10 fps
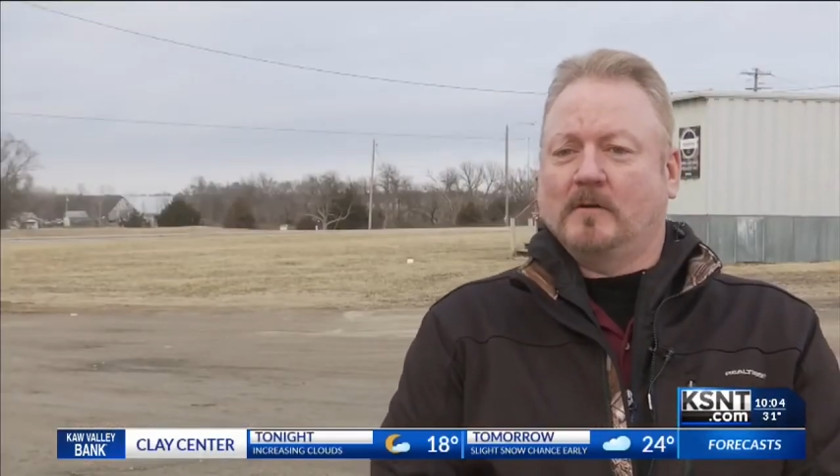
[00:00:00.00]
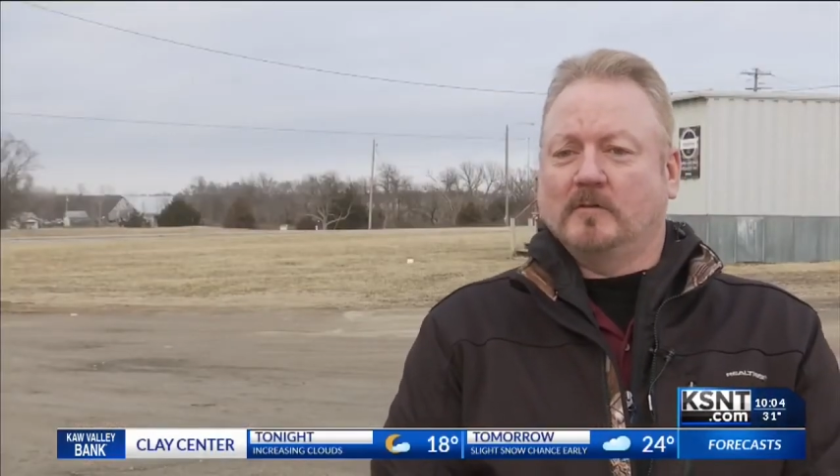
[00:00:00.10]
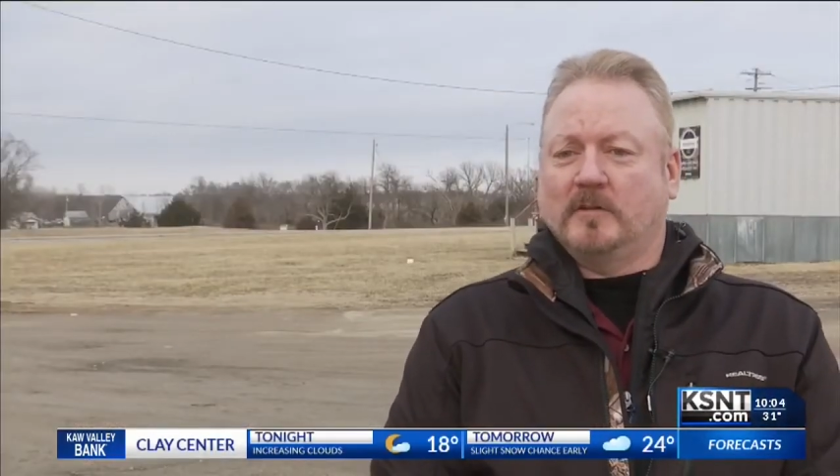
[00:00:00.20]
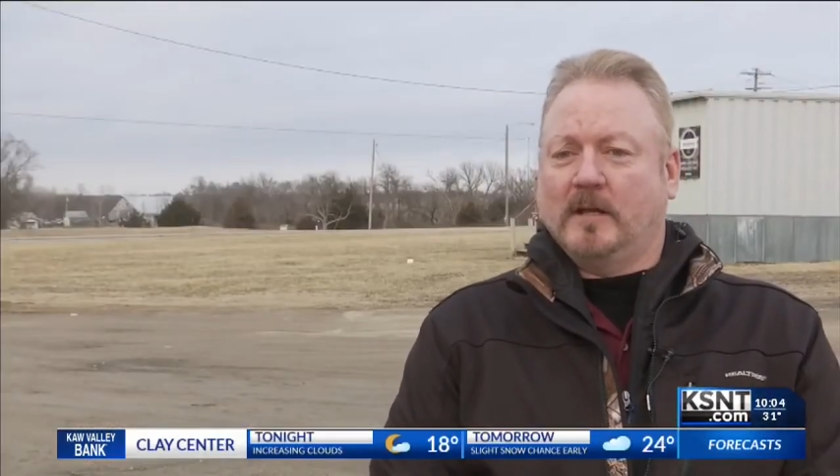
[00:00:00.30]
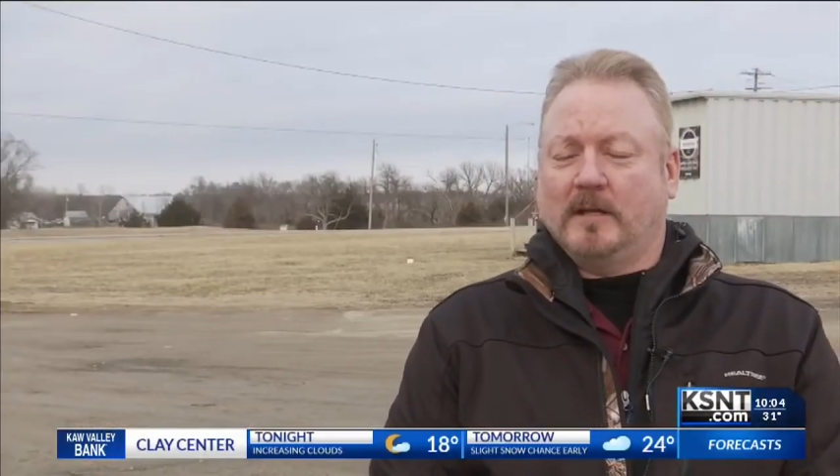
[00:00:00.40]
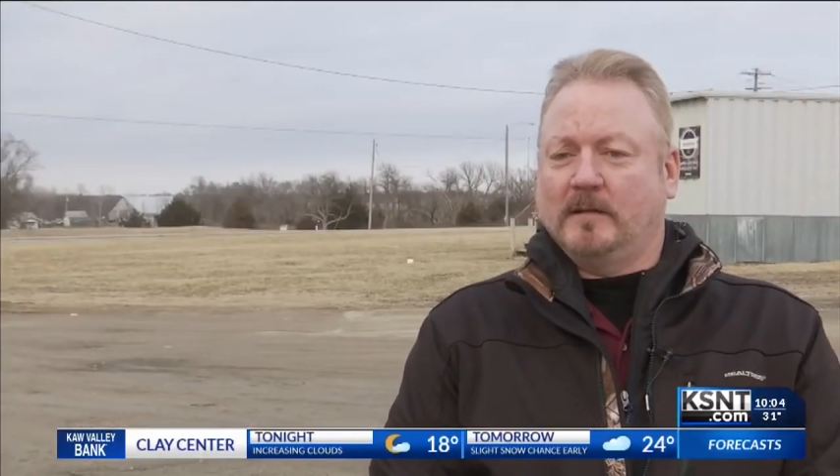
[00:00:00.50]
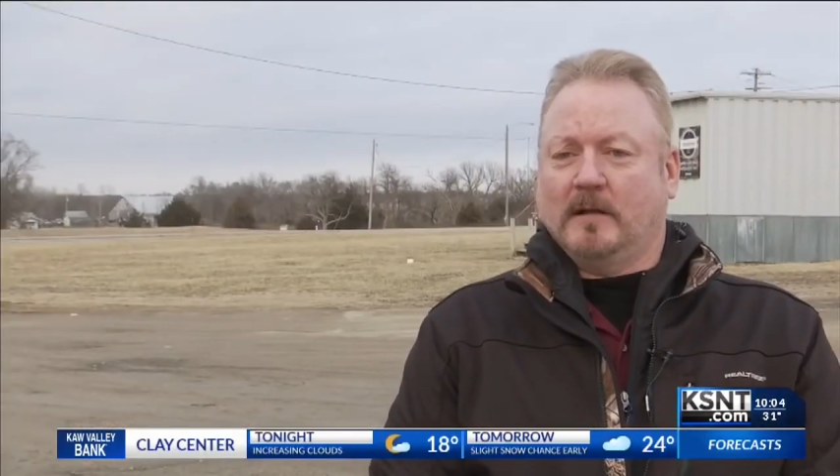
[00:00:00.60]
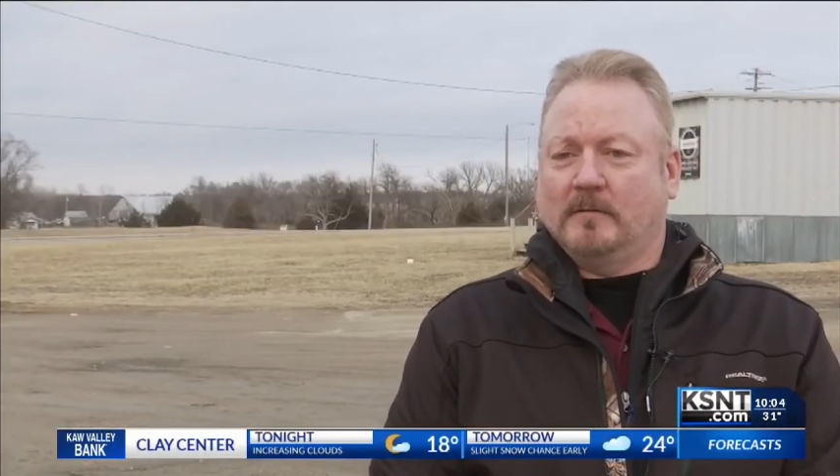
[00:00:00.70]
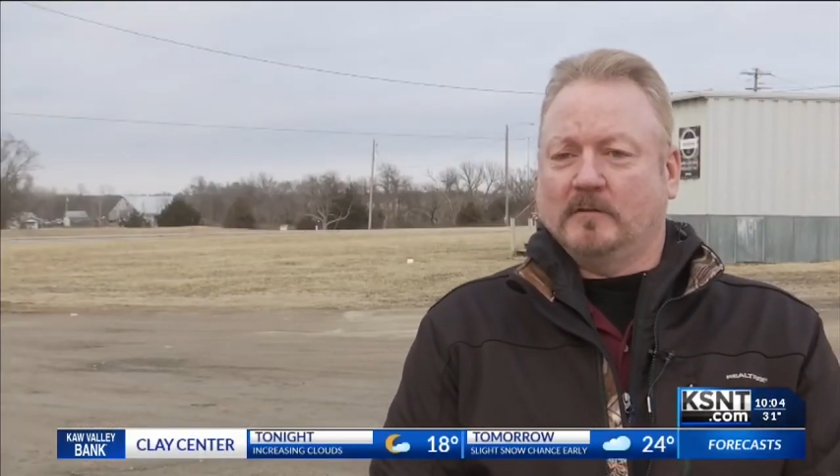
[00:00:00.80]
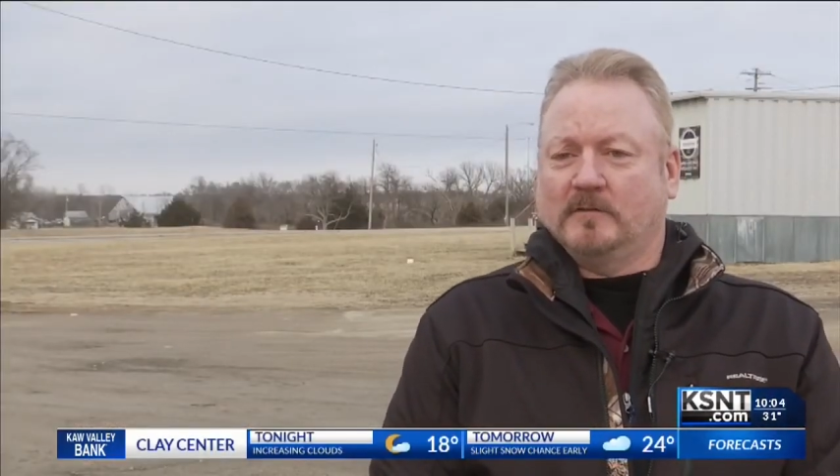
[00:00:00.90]
uncles
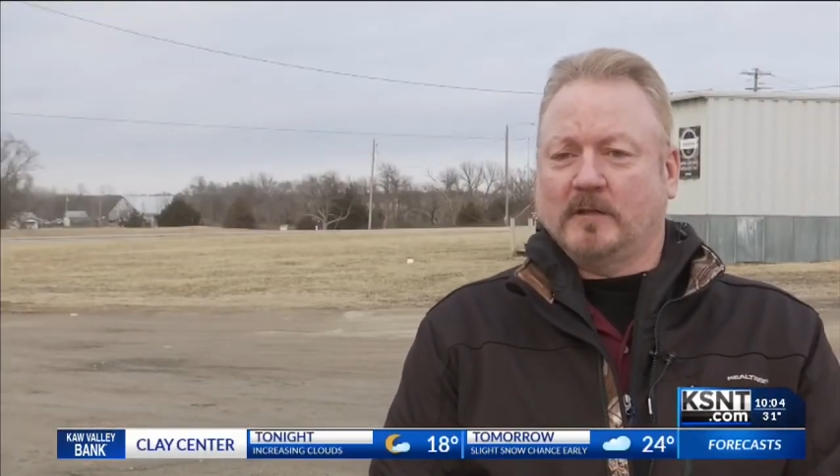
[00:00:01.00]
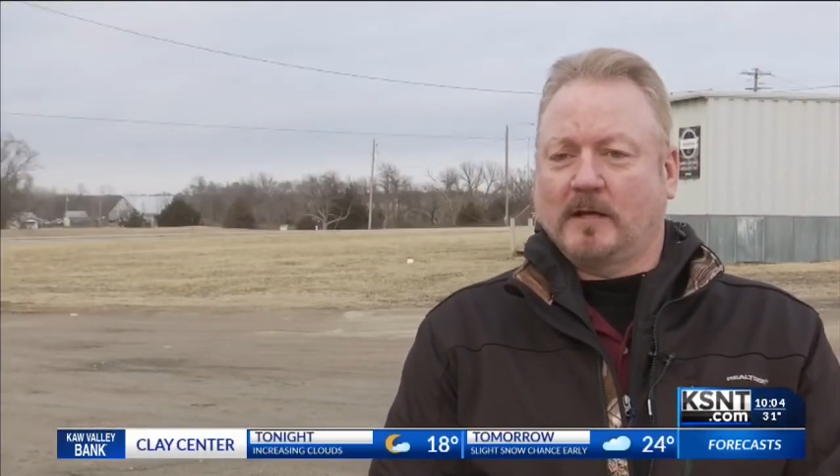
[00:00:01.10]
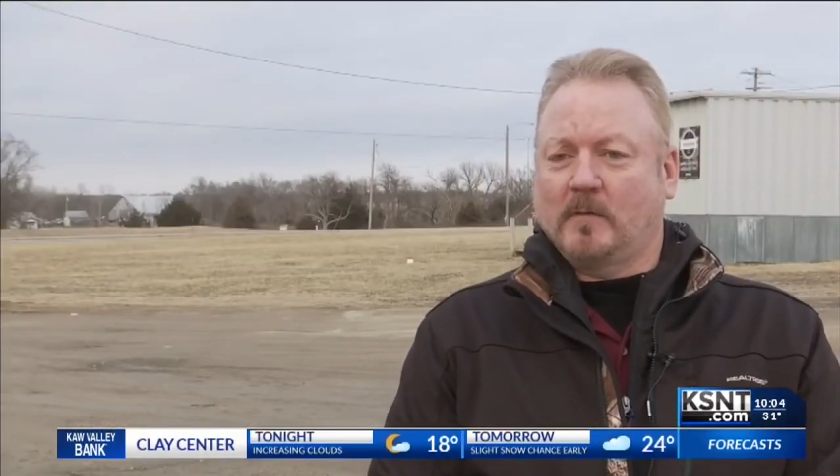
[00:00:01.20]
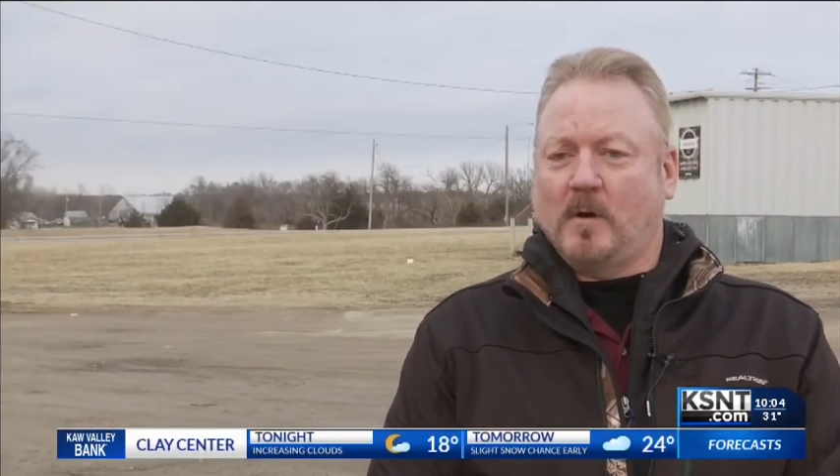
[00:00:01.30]
hunting ever since I could